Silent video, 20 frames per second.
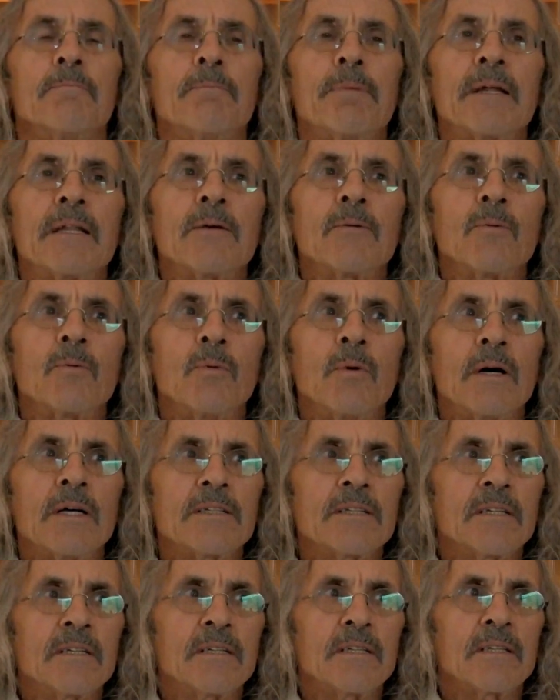But it
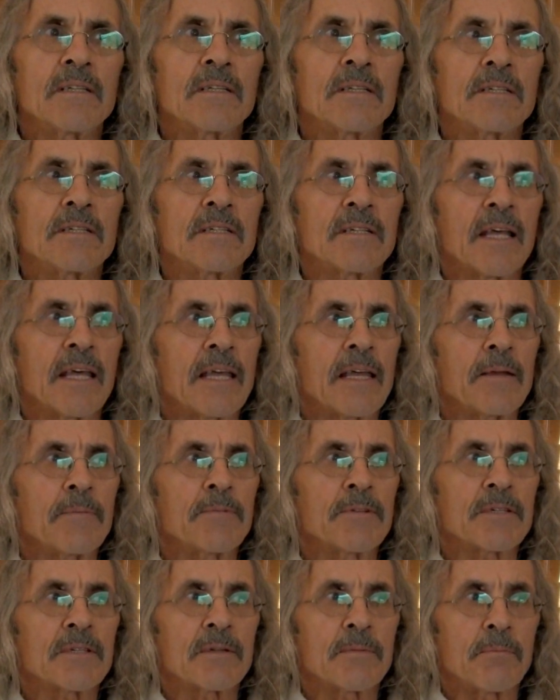wasn't the
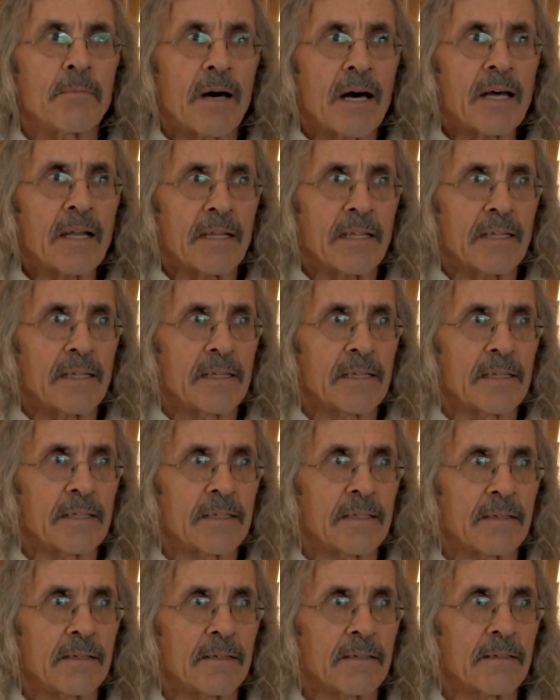same samadhi
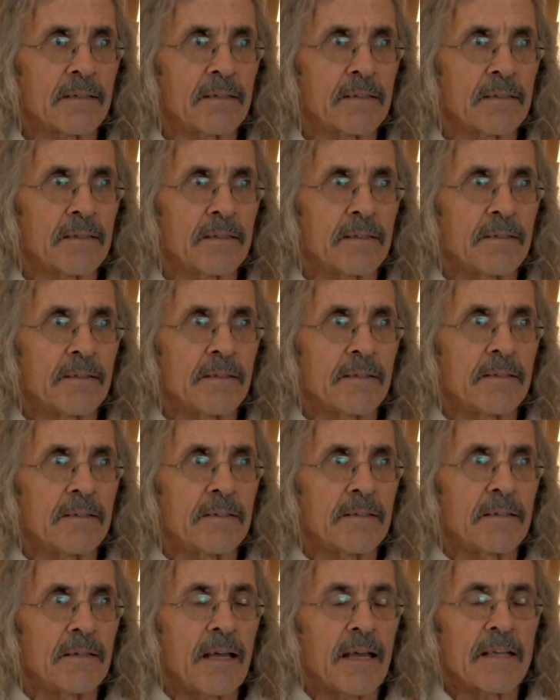
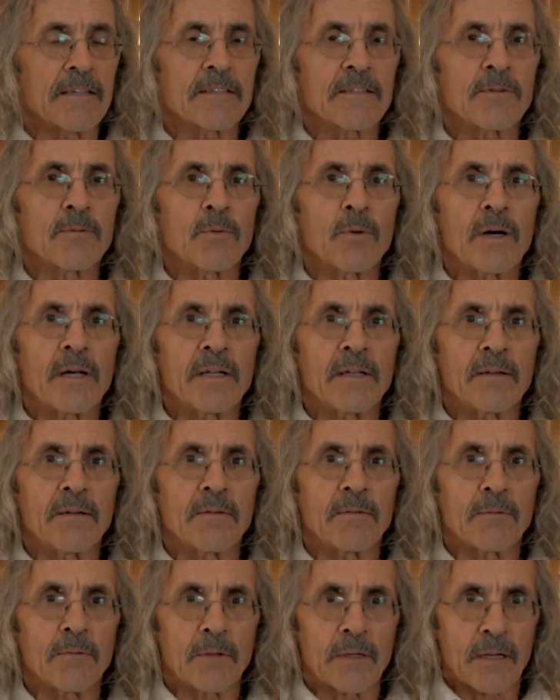as the one
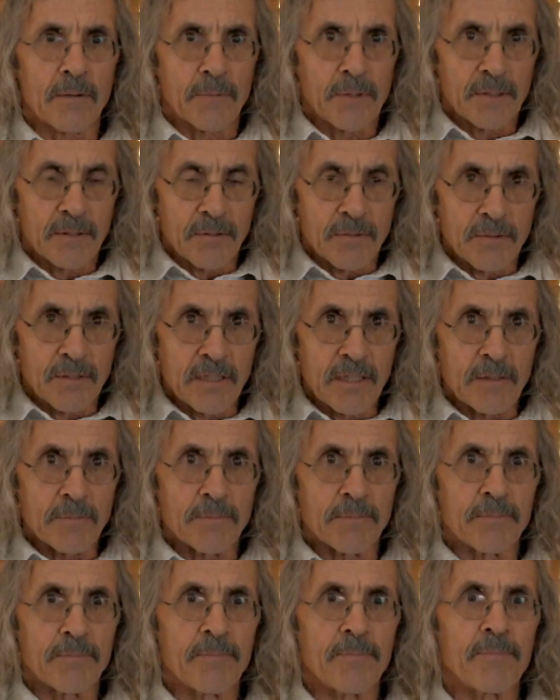when I would go deep.
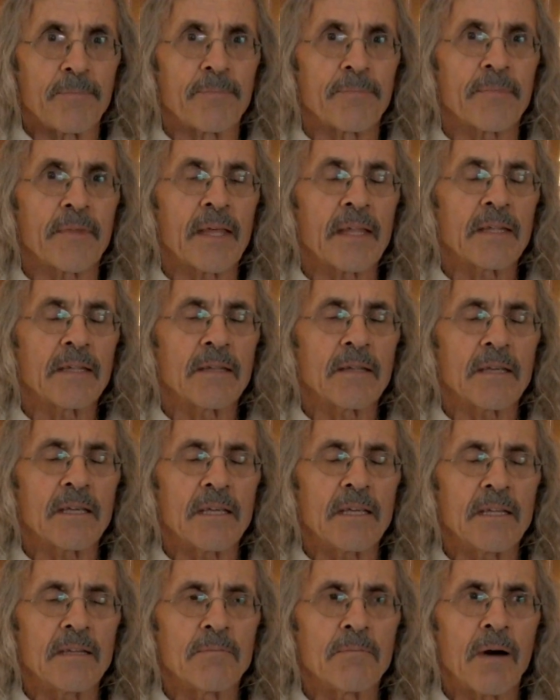And
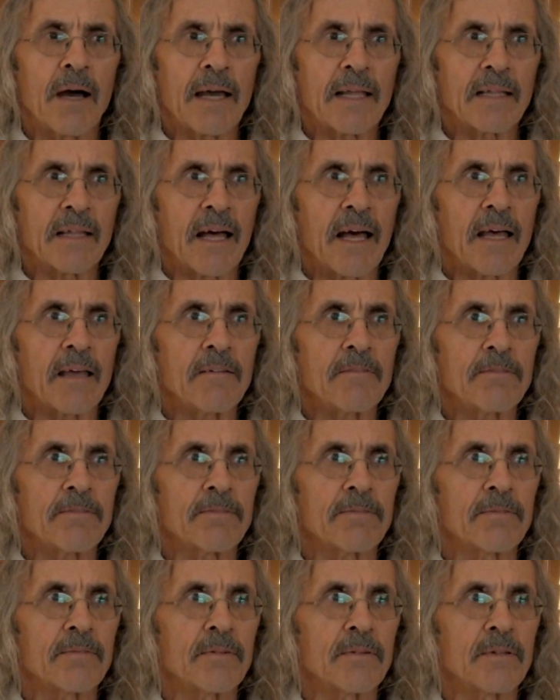in my life,
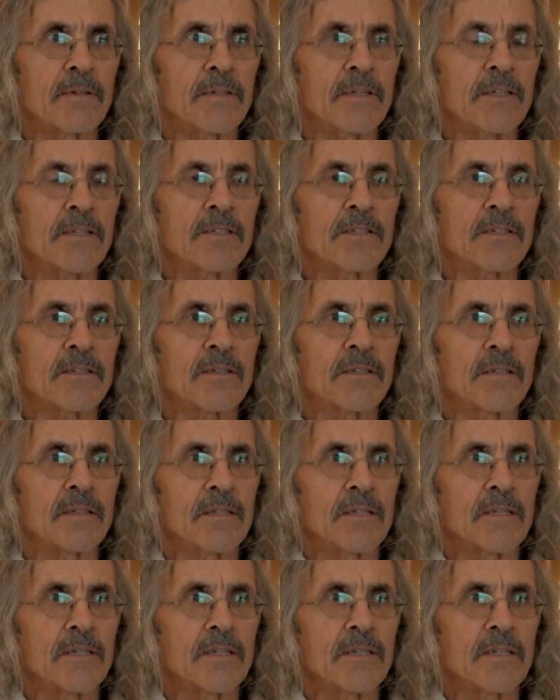this